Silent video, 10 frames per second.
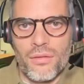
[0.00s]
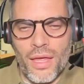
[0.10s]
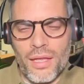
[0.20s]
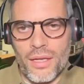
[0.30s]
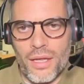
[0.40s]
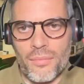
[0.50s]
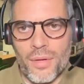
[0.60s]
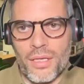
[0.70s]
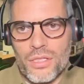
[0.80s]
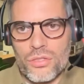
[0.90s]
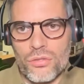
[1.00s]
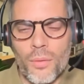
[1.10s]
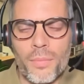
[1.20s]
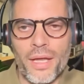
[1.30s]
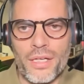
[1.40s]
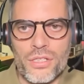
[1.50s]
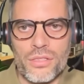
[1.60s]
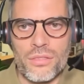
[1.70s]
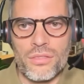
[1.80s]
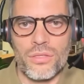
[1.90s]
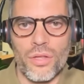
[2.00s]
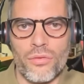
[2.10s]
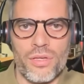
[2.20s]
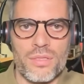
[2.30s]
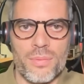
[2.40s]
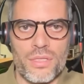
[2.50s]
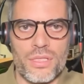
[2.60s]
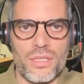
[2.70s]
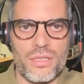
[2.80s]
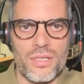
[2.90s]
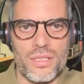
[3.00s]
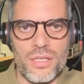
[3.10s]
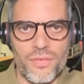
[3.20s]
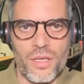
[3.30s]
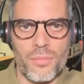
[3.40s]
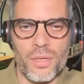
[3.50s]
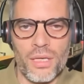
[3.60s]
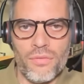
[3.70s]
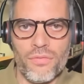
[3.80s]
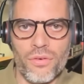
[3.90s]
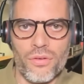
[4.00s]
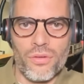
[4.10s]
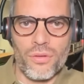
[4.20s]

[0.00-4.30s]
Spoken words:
that initial nomination to the Threatened Species Scientific Committee for